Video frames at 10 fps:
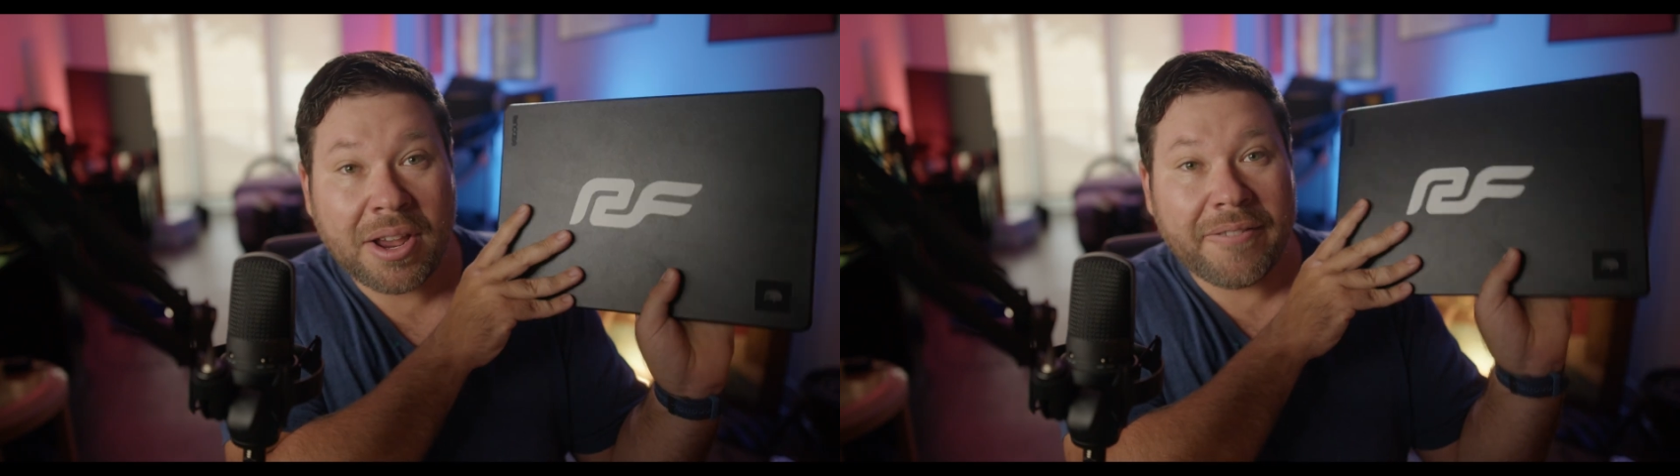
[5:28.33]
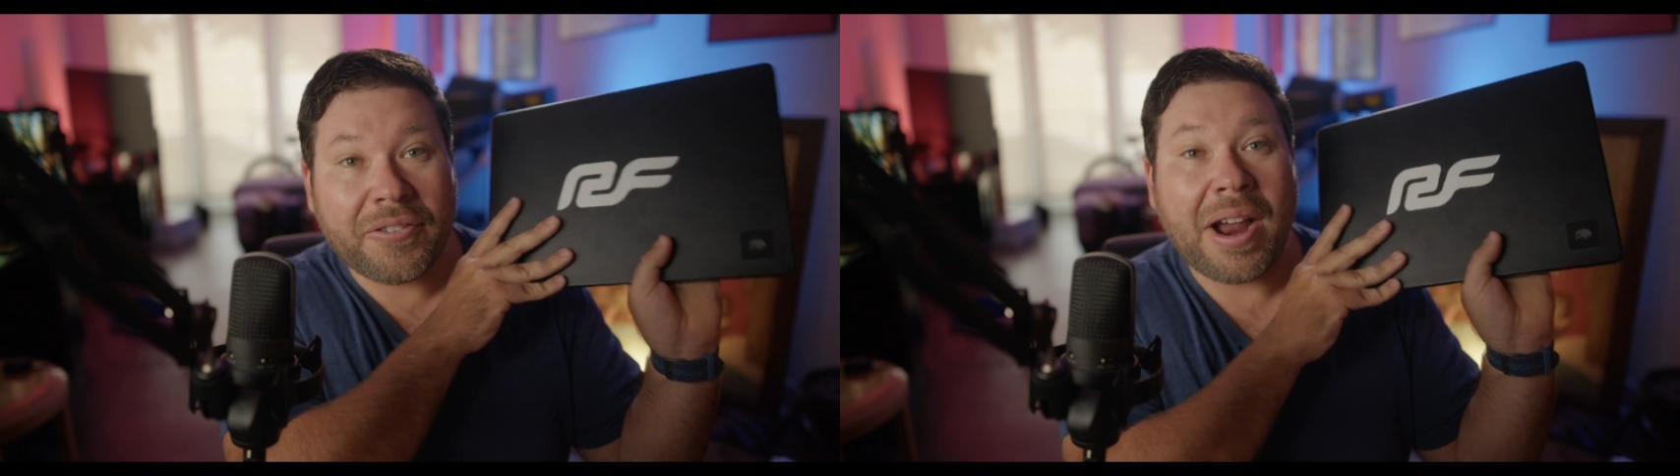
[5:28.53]

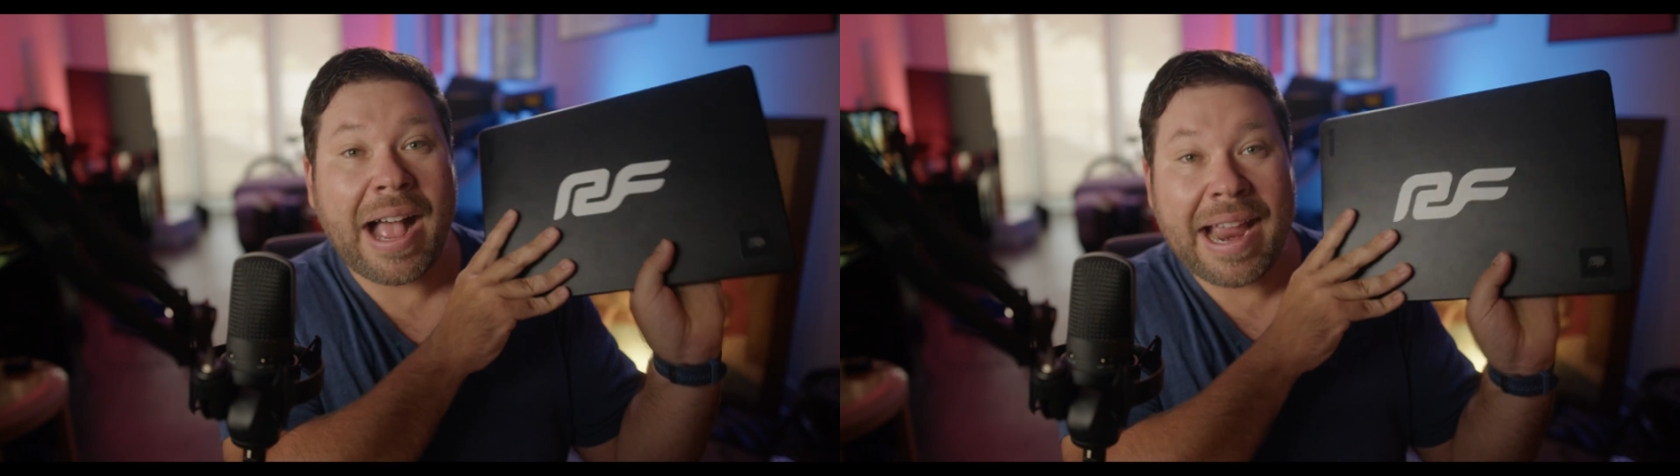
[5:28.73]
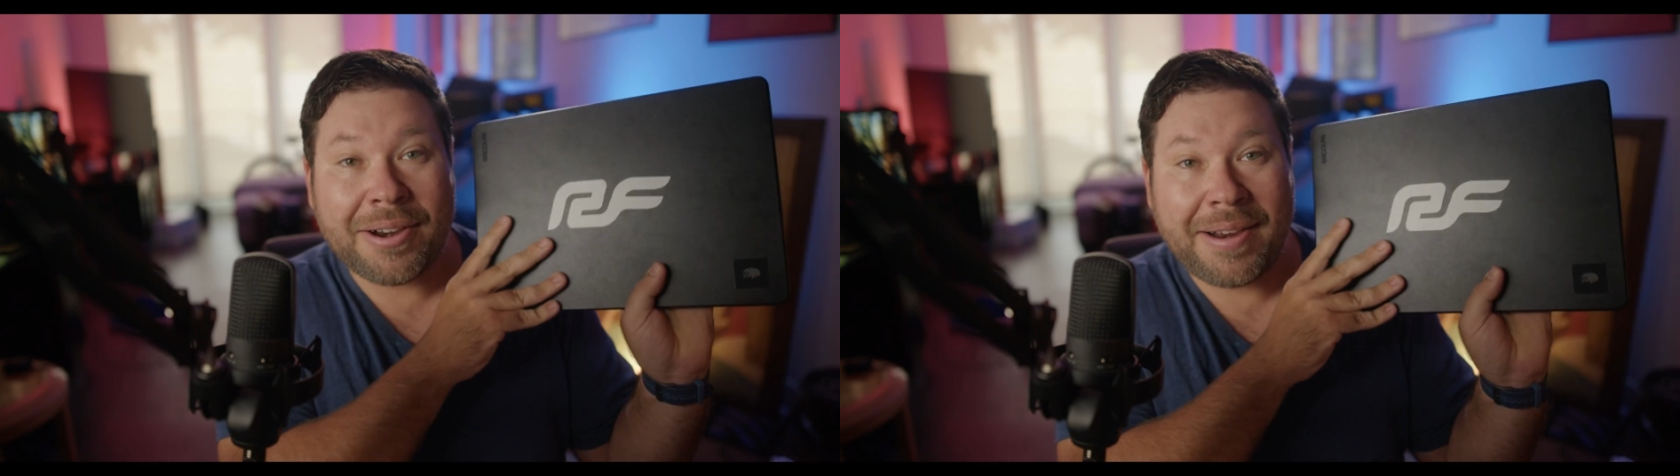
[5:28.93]
for
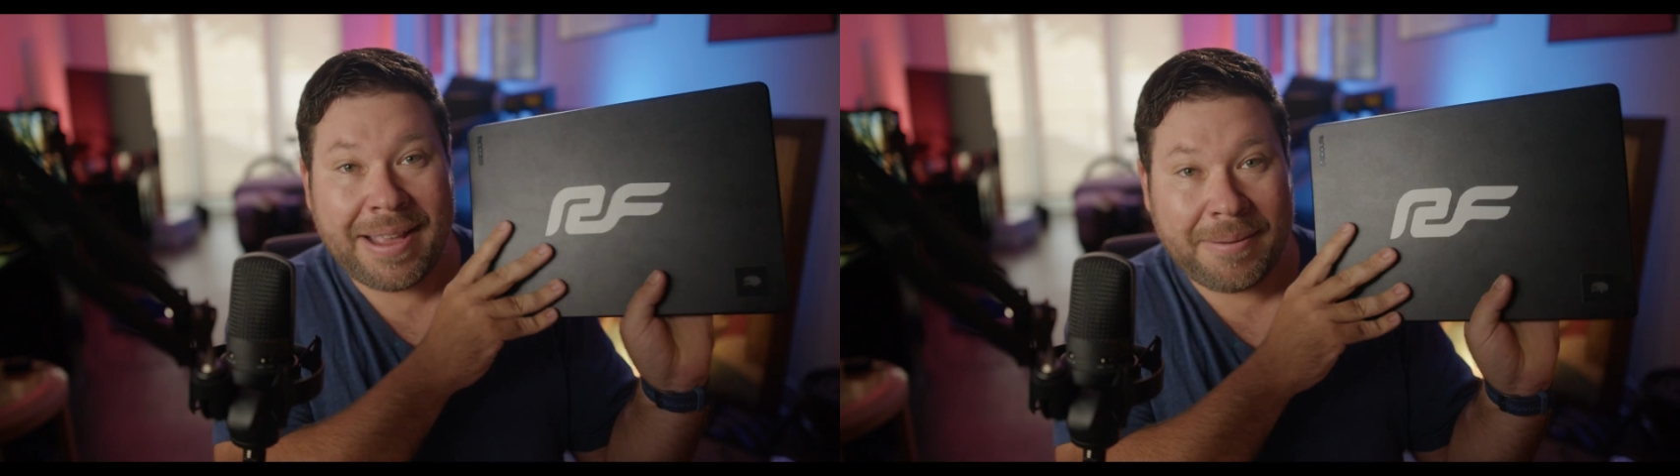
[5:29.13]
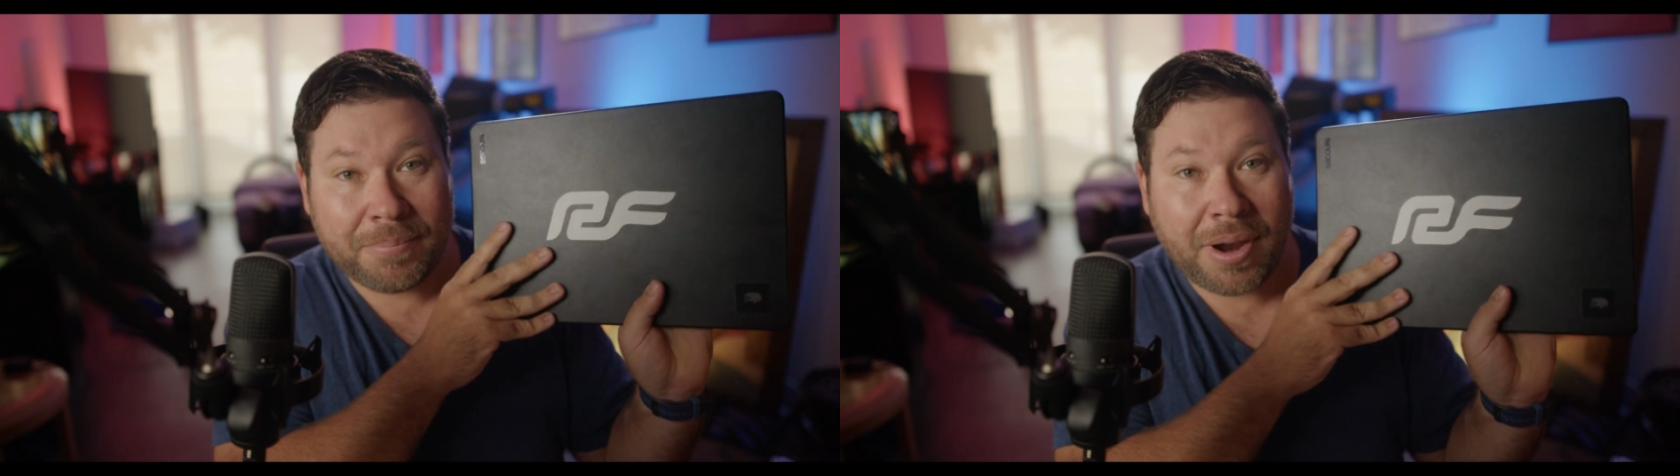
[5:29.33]
higher
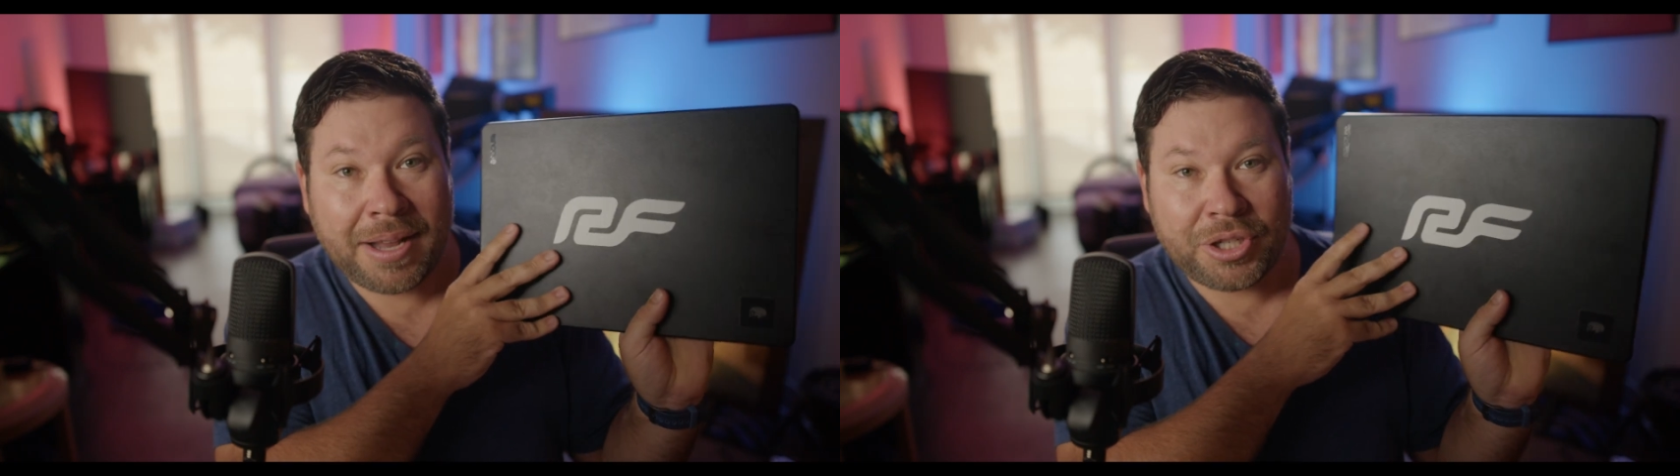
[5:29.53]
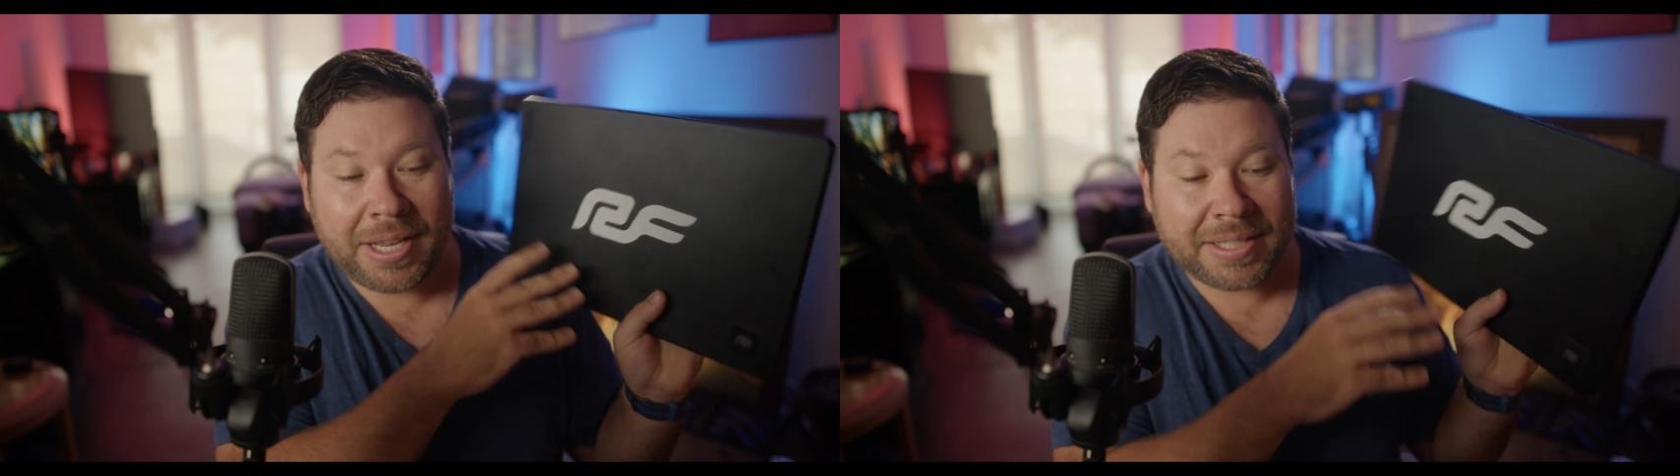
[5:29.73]
end
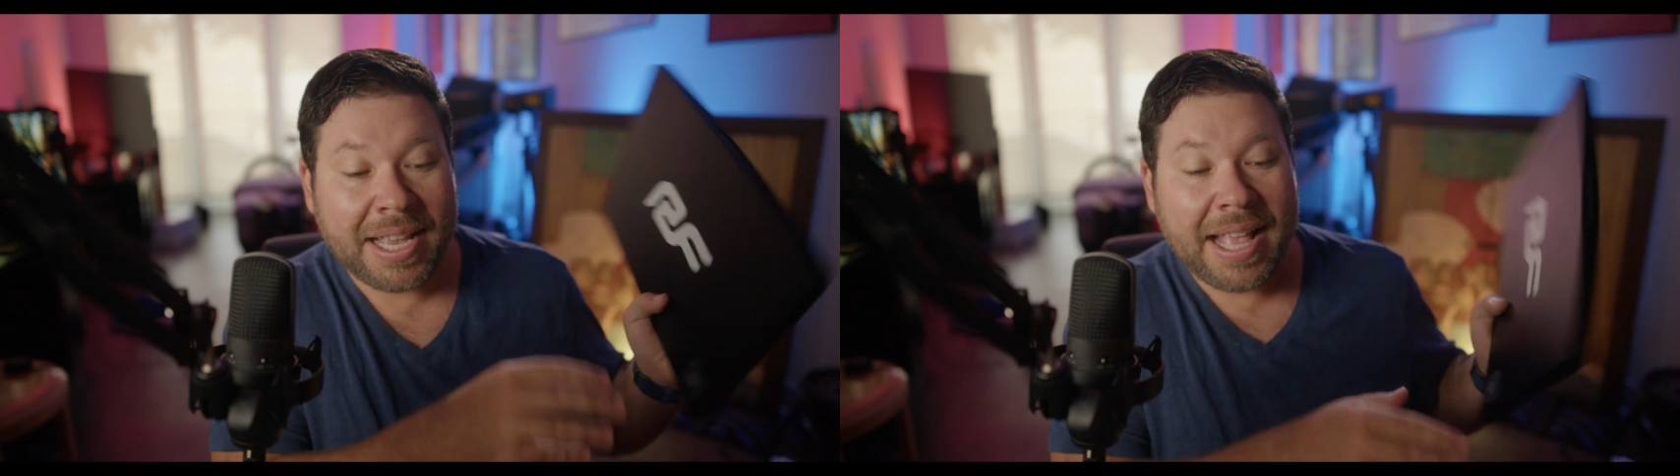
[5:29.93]
projects.